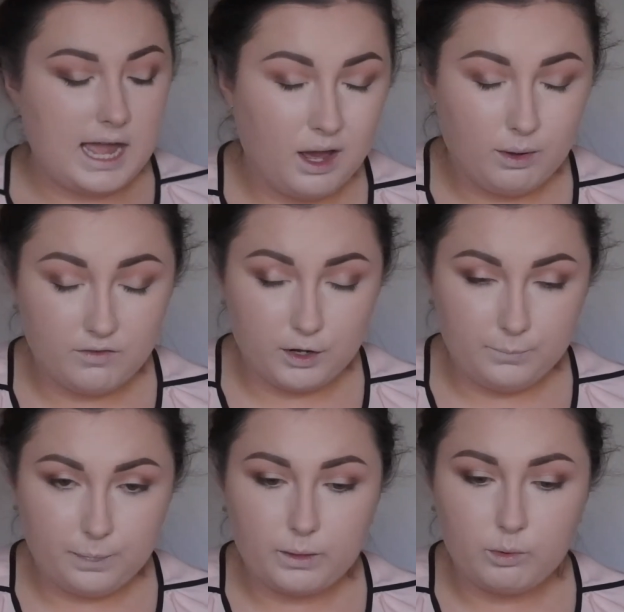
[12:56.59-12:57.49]

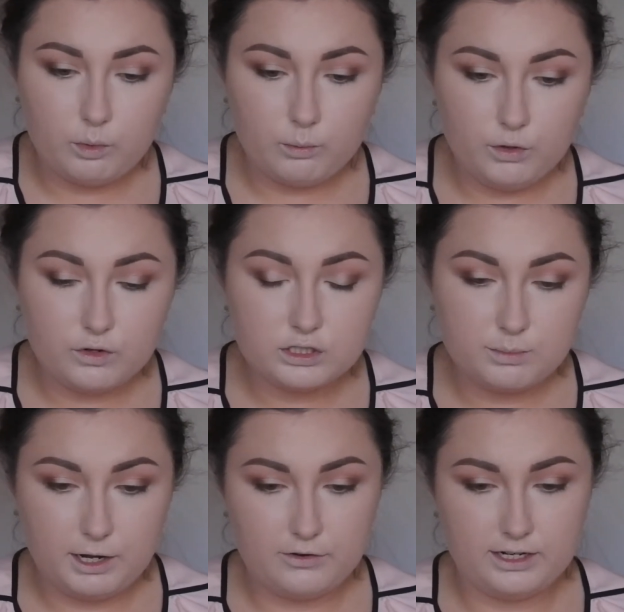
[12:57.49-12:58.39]
However, we will move on
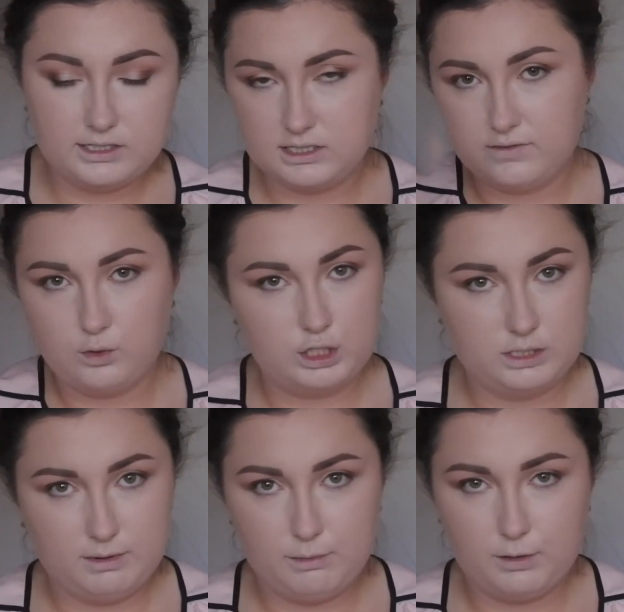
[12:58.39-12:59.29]
to powdering since I've already
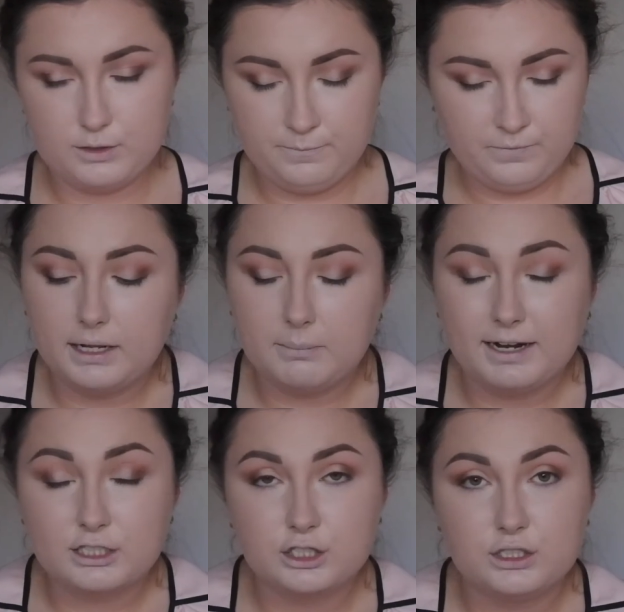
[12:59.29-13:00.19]
done my brows, and I'm
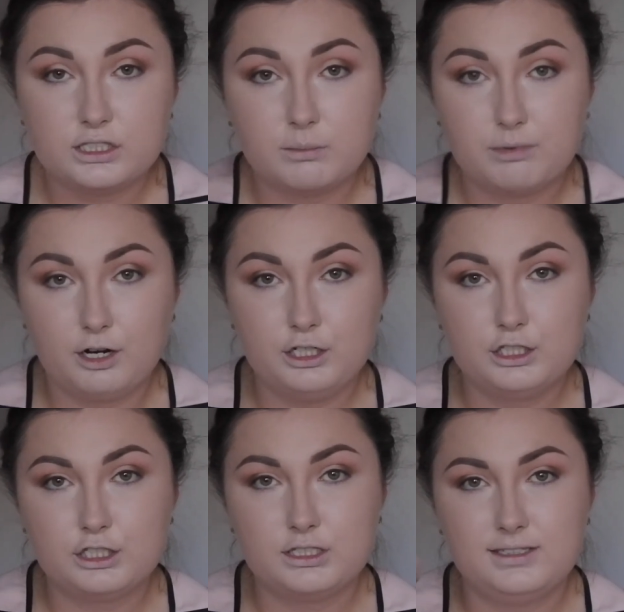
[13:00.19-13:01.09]
actually using a
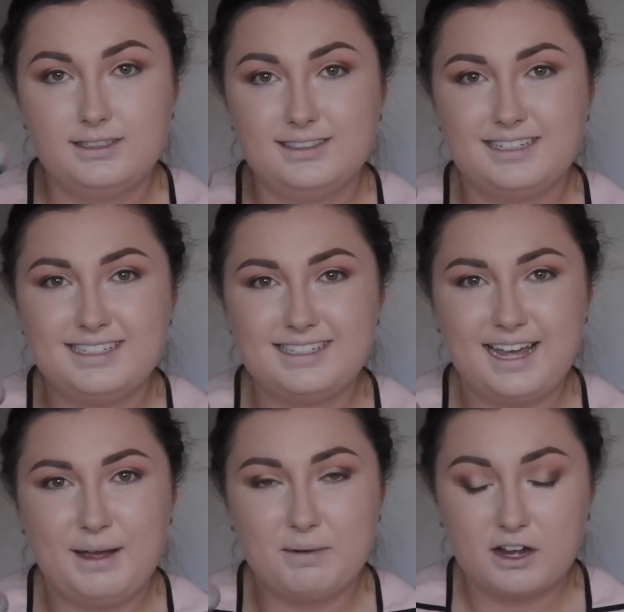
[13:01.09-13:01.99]
brush to
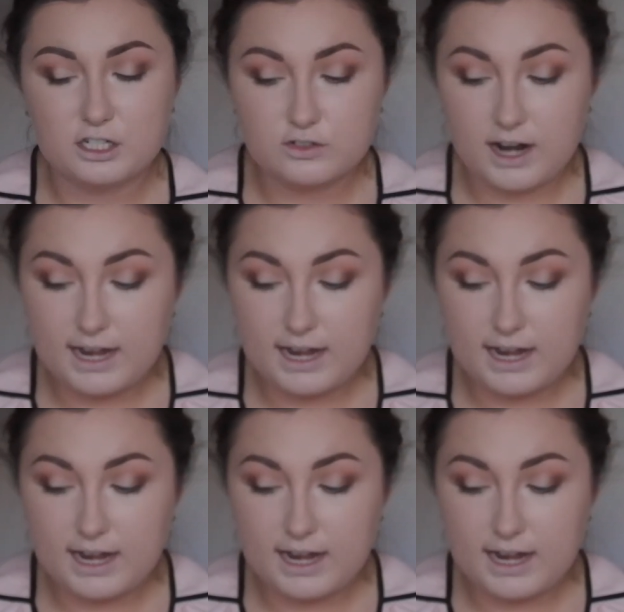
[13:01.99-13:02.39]
set my under